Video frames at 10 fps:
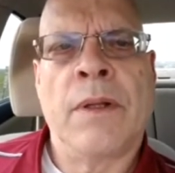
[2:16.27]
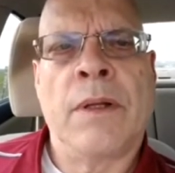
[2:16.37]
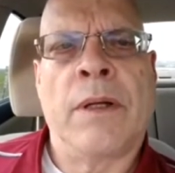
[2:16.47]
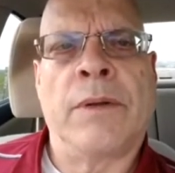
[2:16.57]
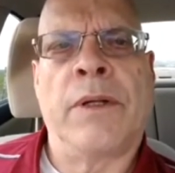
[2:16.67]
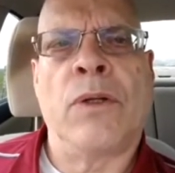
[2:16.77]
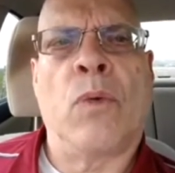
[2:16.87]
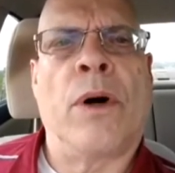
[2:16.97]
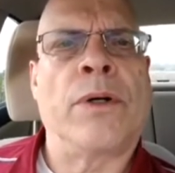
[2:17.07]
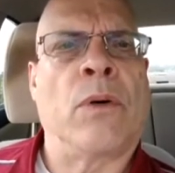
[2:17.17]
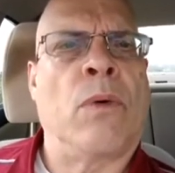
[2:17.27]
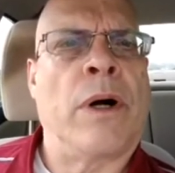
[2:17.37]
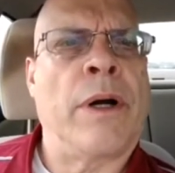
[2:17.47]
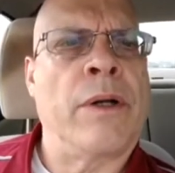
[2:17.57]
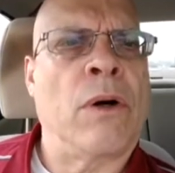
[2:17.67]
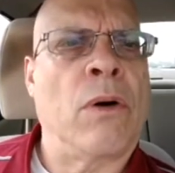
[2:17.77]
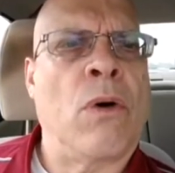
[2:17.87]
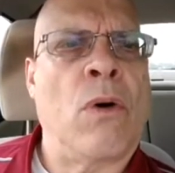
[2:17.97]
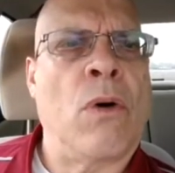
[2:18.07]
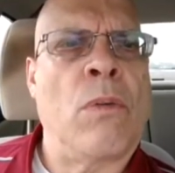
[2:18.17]
And then you wonder why your
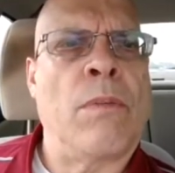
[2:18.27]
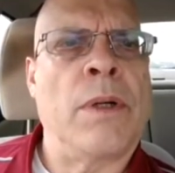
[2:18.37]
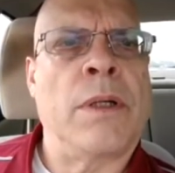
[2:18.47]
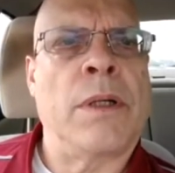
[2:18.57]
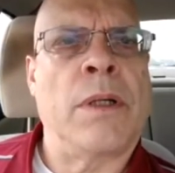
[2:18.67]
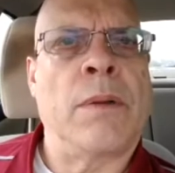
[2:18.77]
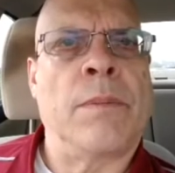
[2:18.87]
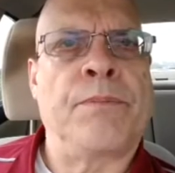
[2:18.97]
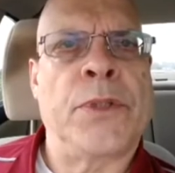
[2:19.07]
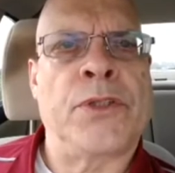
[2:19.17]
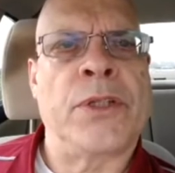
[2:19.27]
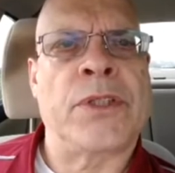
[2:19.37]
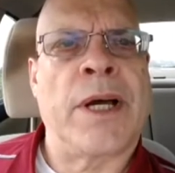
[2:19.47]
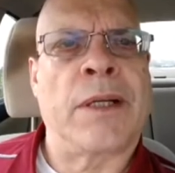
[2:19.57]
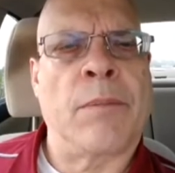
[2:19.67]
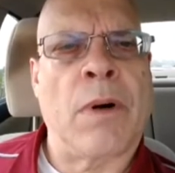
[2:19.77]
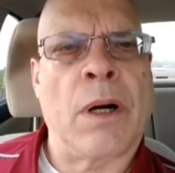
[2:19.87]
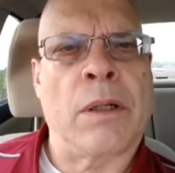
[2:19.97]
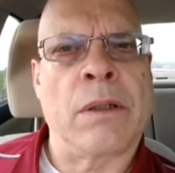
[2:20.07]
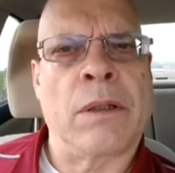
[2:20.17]
home sits on the
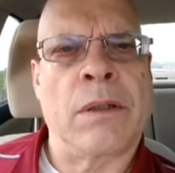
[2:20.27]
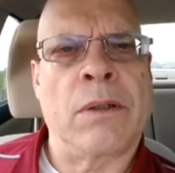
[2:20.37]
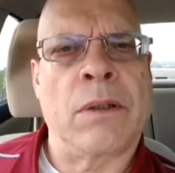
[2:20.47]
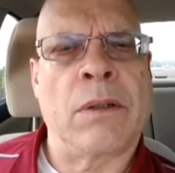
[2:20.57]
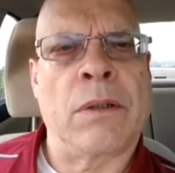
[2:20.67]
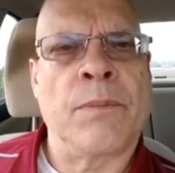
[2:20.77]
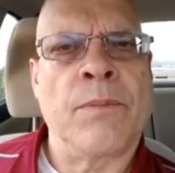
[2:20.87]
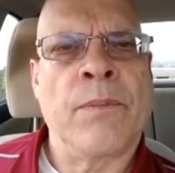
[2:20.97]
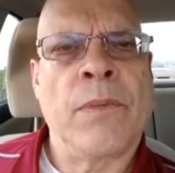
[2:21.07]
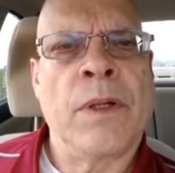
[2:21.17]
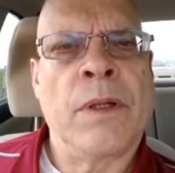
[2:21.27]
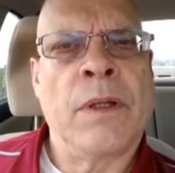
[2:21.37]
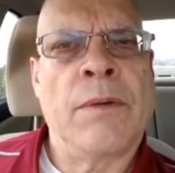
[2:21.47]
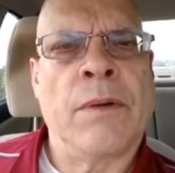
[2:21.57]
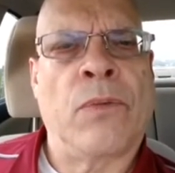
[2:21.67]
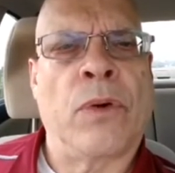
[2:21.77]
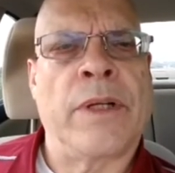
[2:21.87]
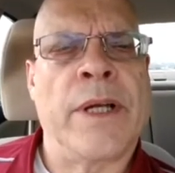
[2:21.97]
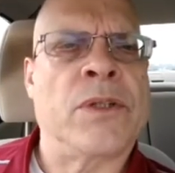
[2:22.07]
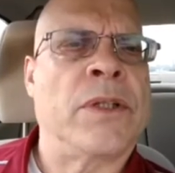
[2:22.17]
market for
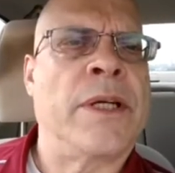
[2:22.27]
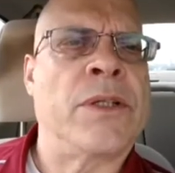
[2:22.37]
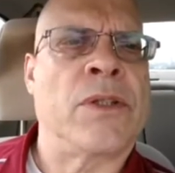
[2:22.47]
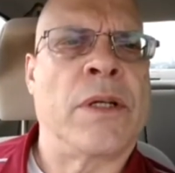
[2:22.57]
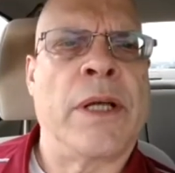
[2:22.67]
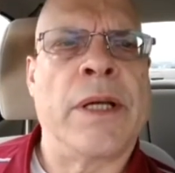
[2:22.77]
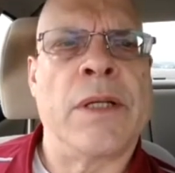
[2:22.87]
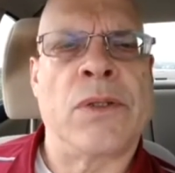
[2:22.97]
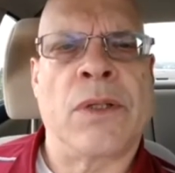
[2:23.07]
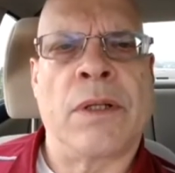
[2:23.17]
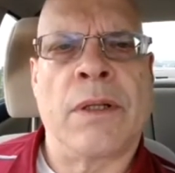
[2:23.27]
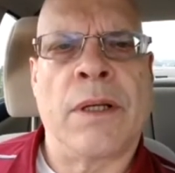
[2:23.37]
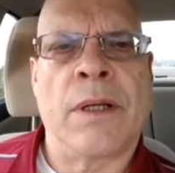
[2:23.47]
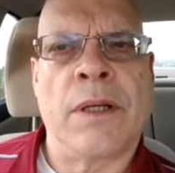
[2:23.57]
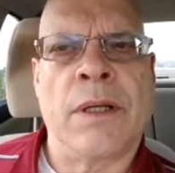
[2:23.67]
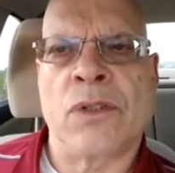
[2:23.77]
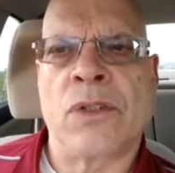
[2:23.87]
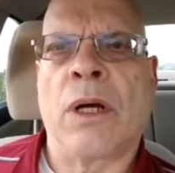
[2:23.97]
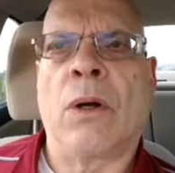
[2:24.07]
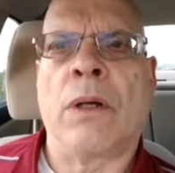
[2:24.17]
days and days and days and doesn't
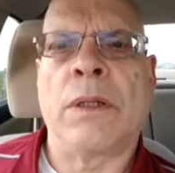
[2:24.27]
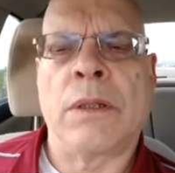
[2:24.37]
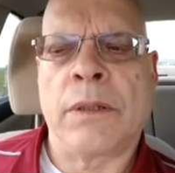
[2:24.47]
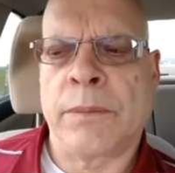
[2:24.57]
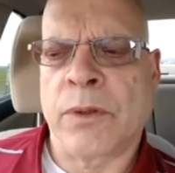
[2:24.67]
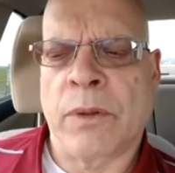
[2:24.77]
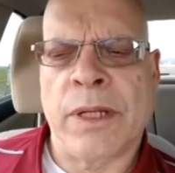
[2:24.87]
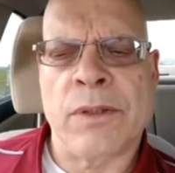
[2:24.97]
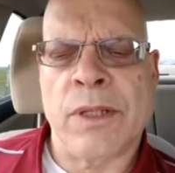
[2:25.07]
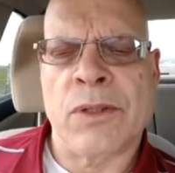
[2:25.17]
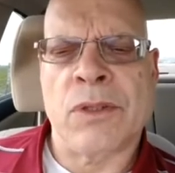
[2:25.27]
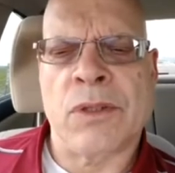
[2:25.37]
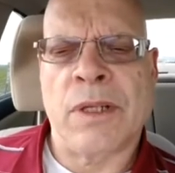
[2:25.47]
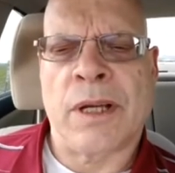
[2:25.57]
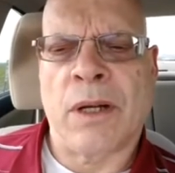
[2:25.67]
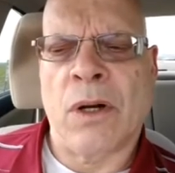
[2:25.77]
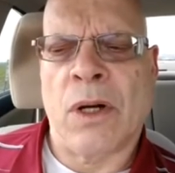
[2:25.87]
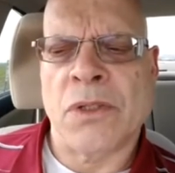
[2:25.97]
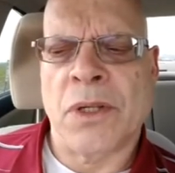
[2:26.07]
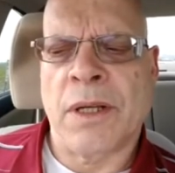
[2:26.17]
sell. So that can
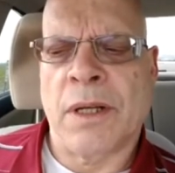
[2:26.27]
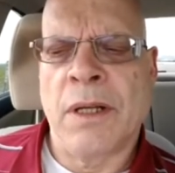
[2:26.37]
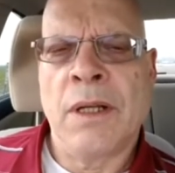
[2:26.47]
cause that.